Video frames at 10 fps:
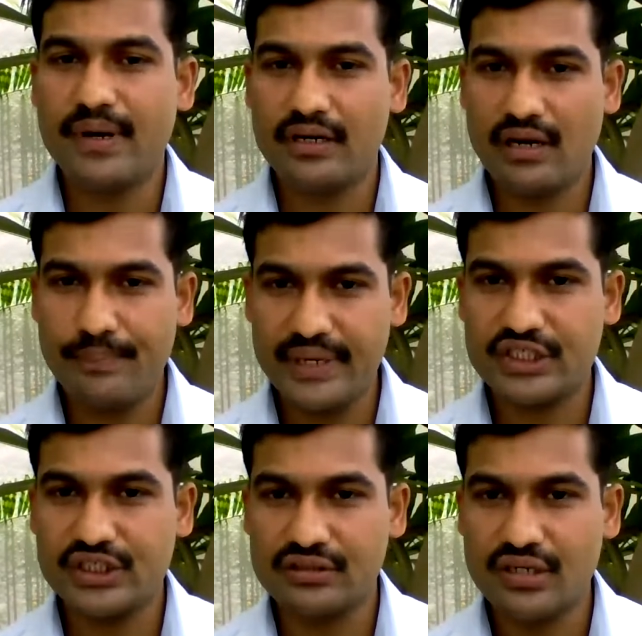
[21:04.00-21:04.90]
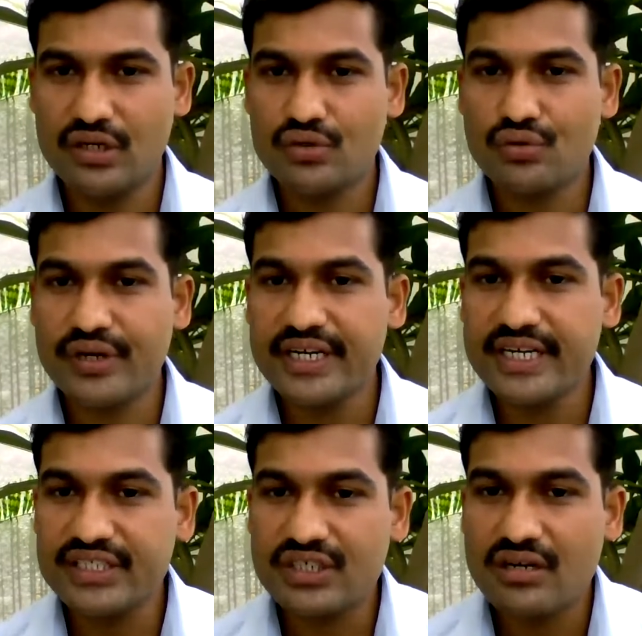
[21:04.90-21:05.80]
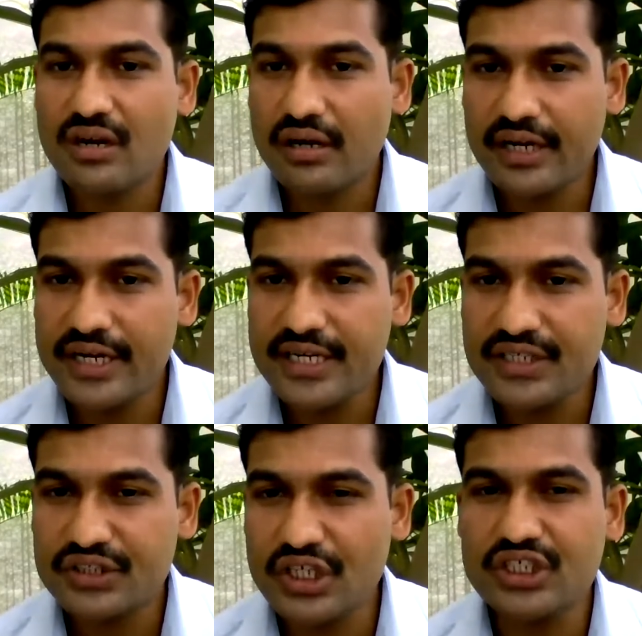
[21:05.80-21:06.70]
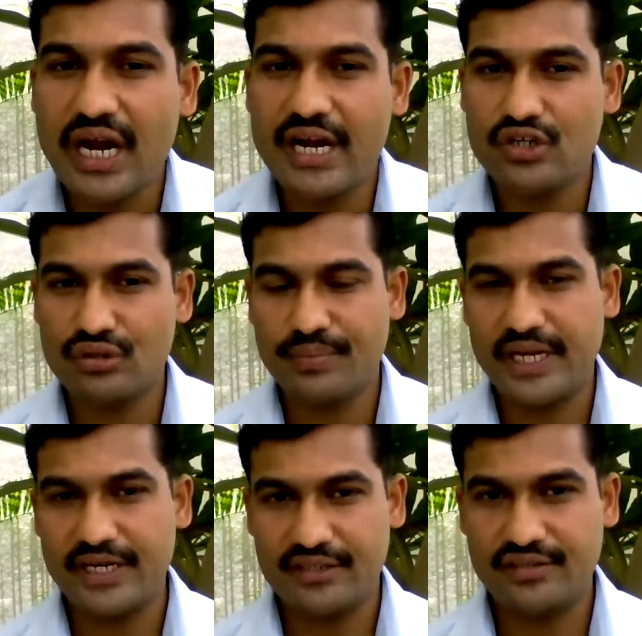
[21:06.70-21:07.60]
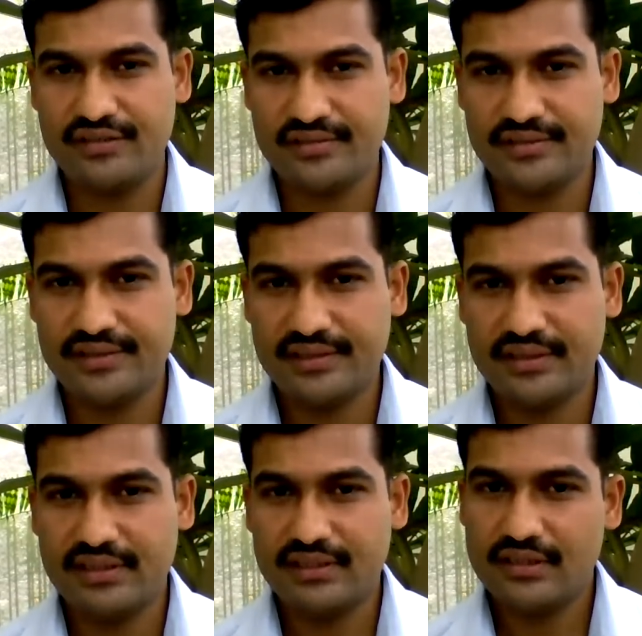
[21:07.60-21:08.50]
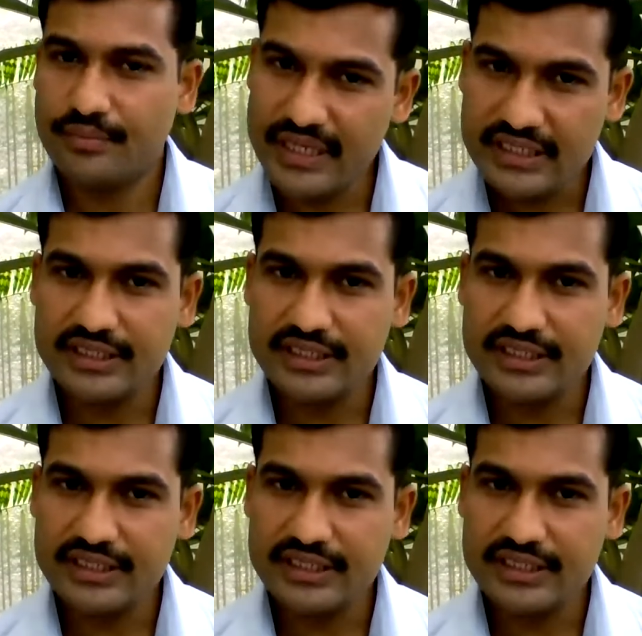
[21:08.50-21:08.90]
operation to create such heights of character. Means